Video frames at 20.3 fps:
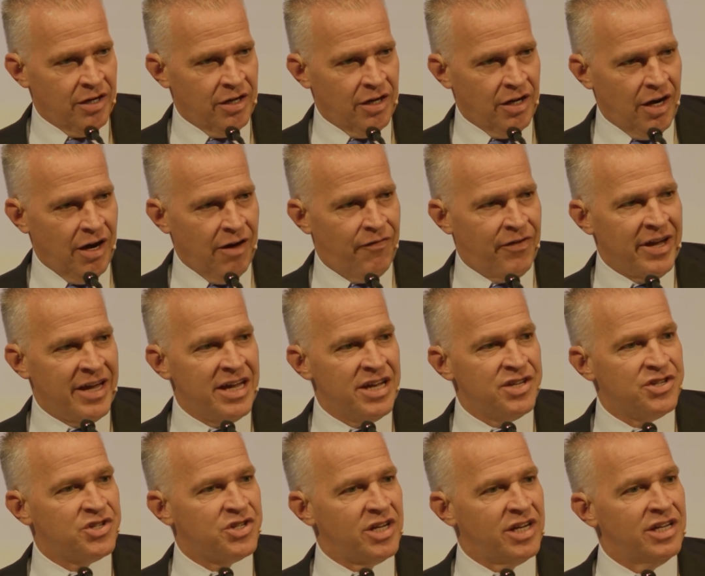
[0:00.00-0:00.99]
of
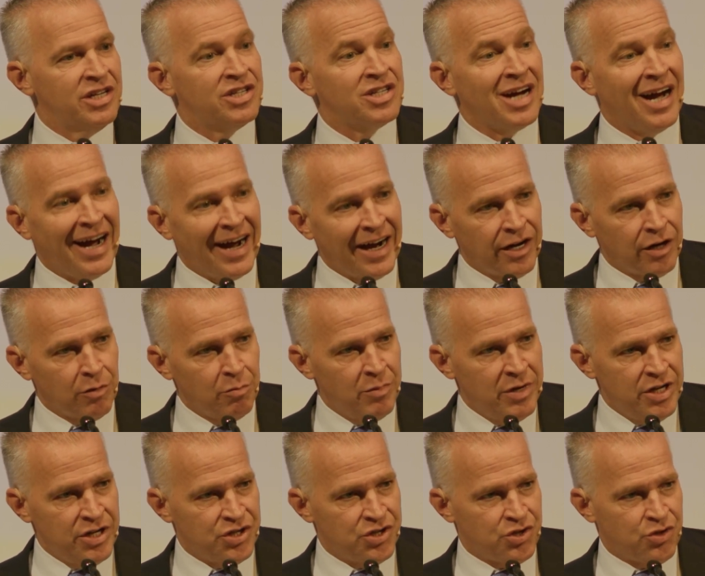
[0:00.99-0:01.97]
his entire
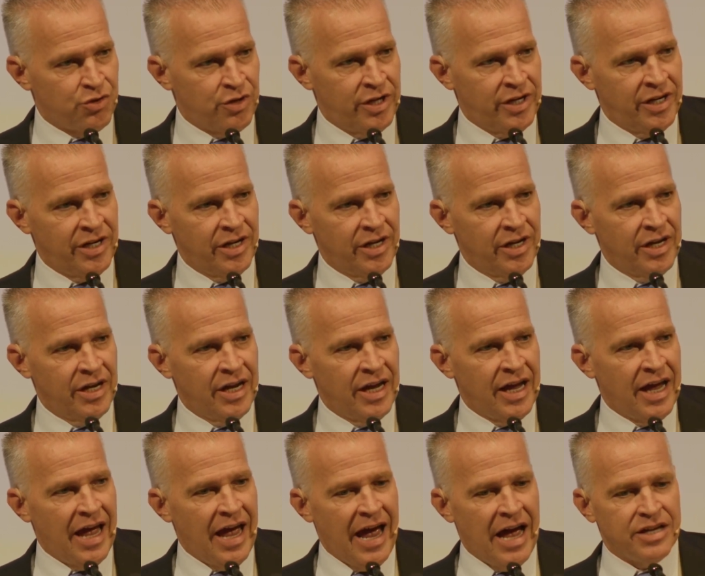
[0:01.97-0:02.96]
ministry
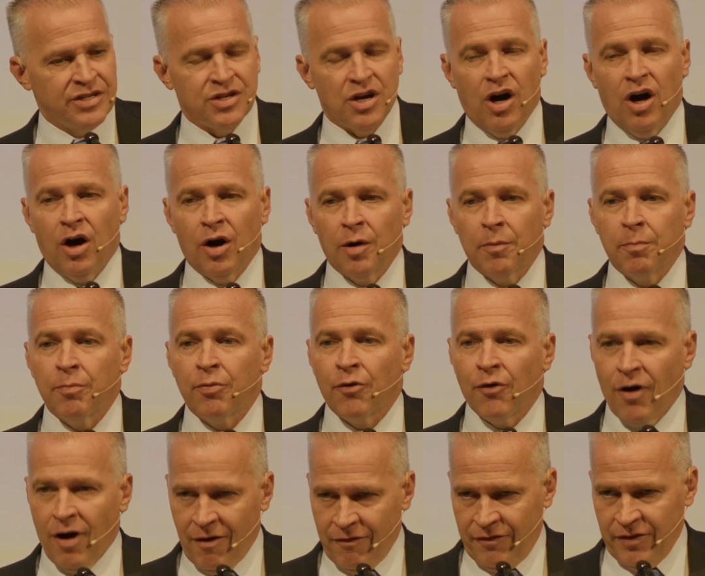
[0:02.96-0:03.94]
as our
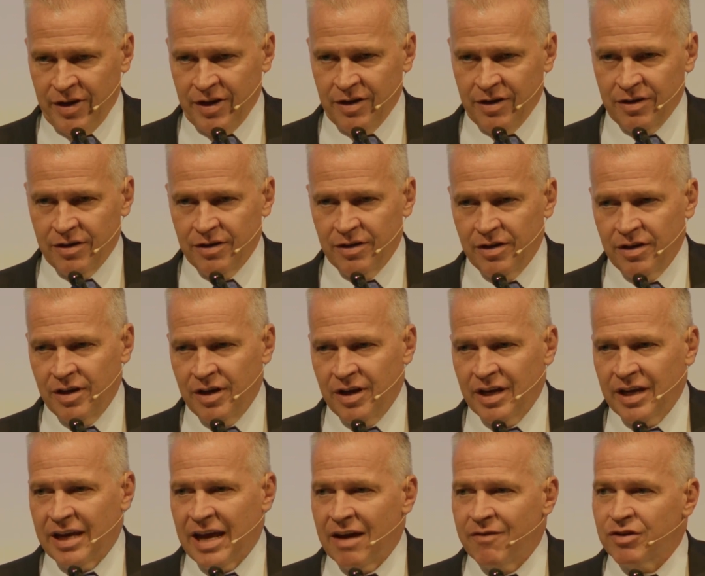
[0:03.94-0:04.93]
prophet,
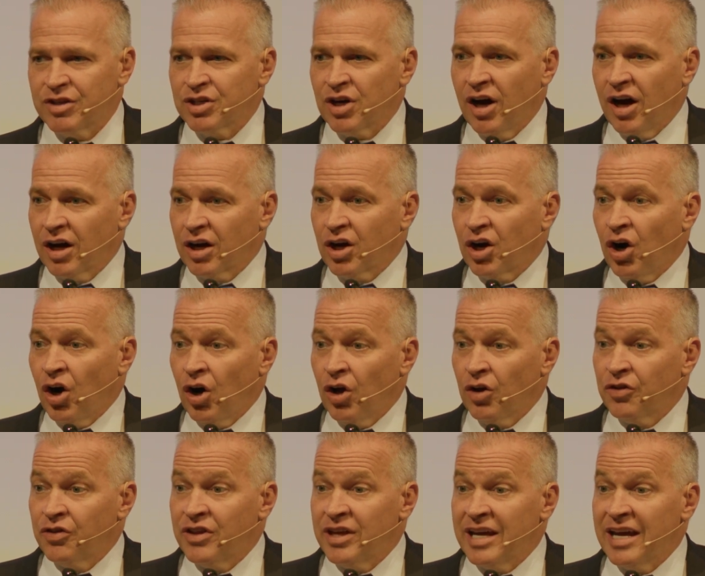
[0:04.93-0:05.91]
gave a talk
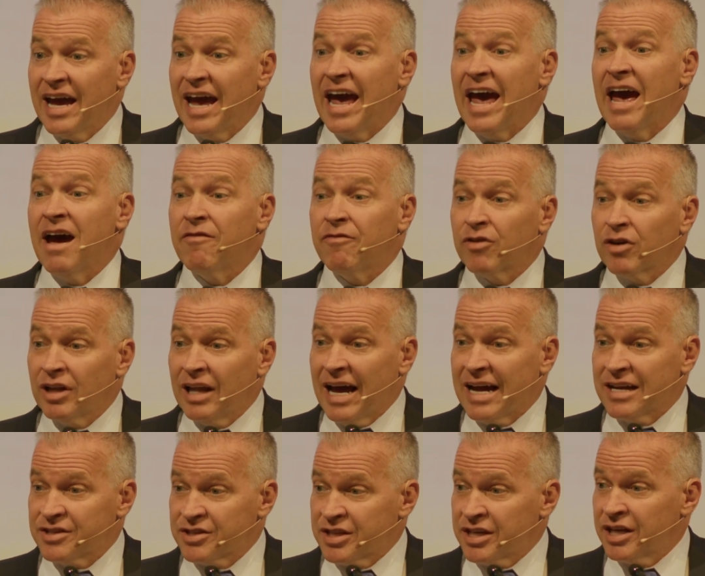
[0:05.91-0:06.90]
called The
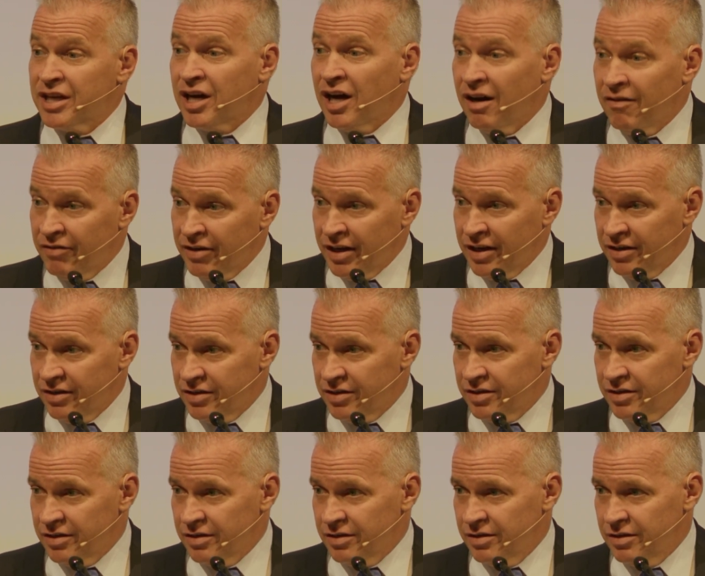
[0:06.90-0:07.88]
Everlasting Covenant.
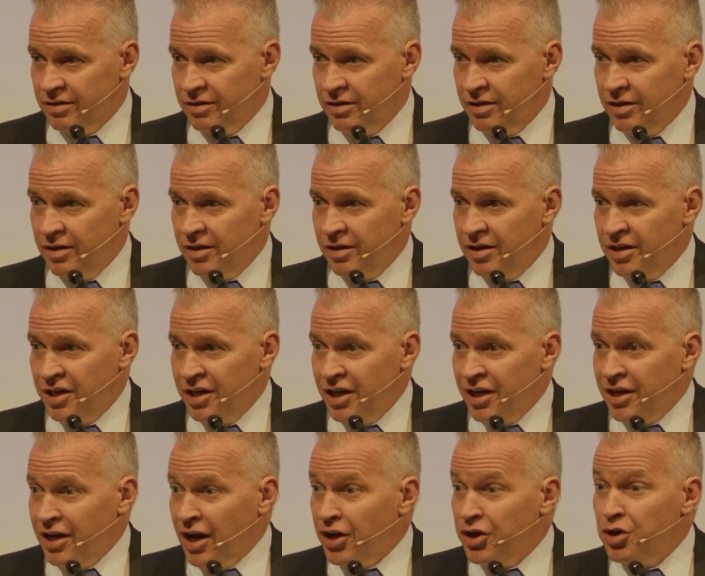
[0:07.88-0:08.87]

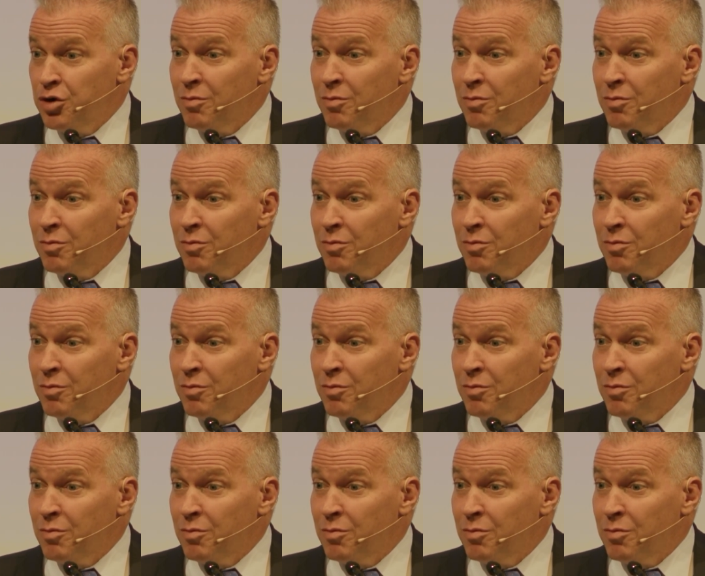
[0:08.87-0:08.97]
Now you